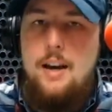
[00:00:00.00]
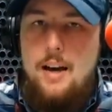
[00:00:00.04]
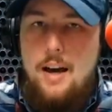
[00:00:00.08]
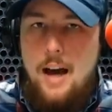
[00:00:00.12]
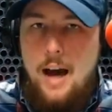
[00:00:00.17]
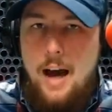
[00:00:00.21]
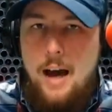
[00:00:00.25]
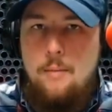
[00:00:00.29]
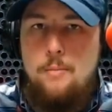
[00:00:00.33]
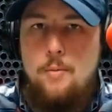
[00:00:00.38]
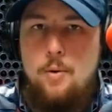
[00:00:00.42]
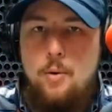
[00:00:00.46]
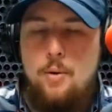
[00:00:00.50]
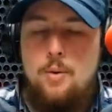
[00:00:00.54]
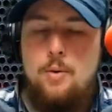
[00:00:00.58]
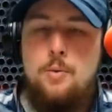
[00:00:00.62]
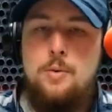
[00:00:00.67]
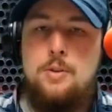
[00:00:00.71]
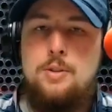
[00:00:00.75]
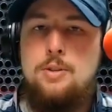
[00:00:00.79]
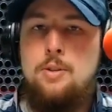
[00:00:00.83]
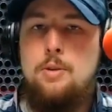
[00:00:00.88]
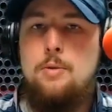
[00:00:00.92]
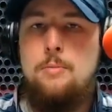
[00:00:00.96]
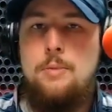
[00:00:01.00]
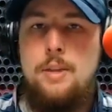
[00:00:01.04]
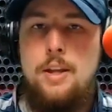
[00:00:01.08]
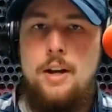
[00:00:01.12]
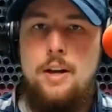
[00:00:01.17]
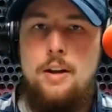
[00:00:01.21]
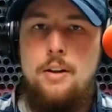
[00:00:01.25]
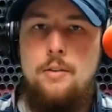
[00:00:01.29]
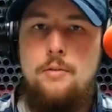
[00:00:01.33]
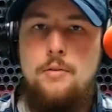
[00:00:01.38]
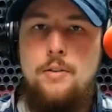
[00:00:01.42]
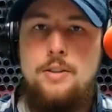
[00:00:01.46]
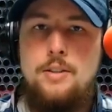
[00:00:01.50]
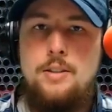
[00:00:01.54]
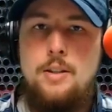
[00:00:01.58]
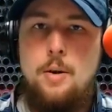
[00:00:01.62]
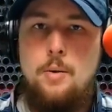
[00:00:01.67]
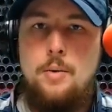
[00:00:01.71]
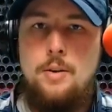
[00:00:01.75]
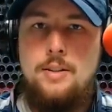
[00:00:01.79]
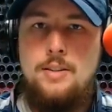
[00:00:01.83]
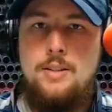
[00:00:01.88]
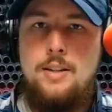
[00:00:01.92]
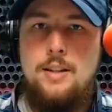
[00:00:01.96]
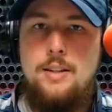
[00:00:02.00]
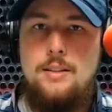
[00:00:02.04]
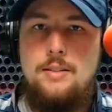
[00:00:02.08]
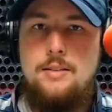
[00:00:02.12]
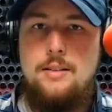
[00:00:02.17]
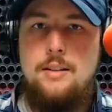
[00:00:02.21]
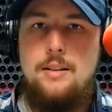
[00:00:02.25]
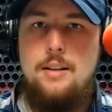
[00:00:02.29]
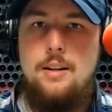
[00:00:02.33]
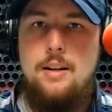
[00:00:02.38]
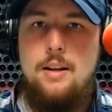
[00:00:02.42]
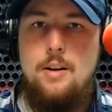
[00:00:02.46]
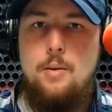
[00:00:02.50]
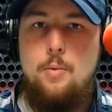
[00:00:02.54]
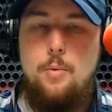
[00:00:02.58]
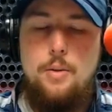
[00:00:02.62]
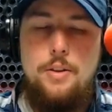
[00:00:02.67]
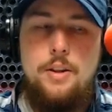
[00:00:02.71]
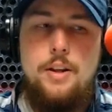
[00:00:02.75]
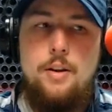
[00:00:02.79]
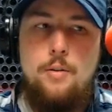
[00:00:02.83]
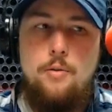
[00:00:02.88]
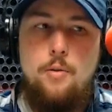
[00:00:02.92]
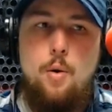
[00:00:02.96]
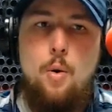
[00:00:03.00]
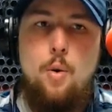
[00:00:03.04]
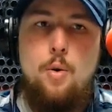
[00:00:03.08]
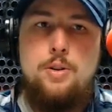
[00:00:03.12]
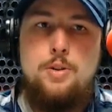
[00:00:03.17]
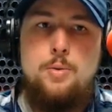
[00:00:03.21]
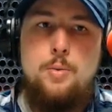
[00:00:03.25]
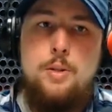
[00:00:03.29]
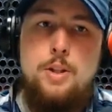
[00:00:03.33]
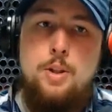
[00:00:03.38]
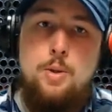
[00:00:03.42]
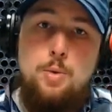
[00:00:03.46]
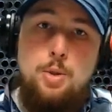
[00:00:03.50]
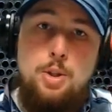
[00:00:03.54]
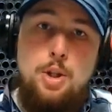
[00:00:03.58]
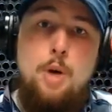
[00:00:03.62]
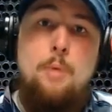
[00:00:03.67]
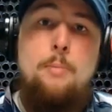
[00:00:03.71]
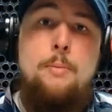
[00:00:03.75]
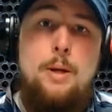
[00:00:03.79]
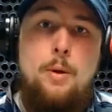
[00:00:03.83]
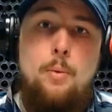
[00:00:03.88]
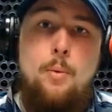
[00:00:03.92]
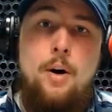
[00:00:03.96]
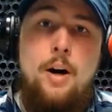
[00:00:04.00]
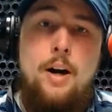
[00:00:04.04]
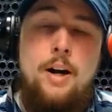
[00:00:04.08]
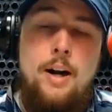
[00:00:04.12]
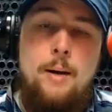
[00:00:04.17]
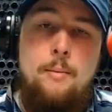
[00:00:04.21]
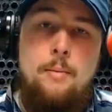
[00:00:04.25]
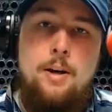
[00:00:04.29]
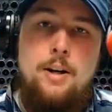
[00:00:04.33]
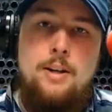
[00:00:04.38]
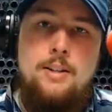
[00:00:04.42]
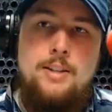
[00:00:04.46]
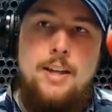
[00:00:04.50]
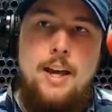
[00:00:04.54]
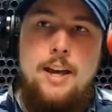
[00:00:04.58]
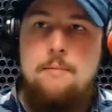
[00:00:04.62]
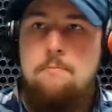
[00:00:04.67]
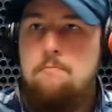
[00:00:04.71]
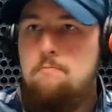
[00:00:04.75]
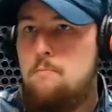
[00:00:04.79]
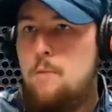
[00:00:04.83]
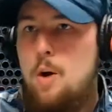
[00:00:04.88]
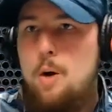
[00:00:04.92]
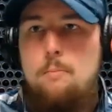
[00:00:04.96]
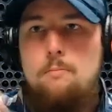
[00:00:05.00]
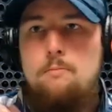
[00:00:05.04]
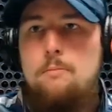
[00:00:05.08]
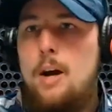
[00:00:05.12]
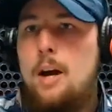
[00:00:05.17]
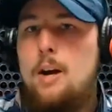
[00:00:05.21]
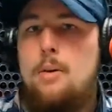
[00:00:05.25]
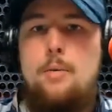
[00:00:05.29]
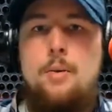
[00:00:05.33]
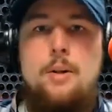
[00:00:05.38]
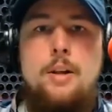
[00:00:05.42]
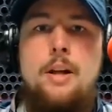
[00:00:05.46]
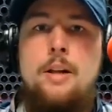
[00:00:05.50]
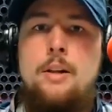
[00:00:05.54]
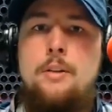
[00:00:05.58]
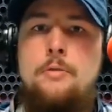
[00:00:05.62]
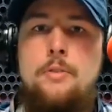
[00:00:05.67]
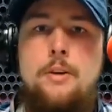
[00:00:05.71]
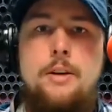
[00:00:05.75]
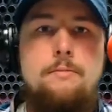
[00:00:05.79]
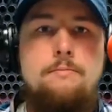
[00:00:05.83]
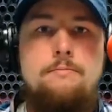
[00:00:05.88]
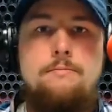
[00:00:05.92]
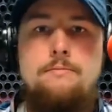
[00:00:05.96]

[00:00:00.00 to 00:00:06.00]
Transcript: I'm going to assume that elephants don't exist. Well, then, of course, when you show me one, I'm going to say, nope, not a real elephant.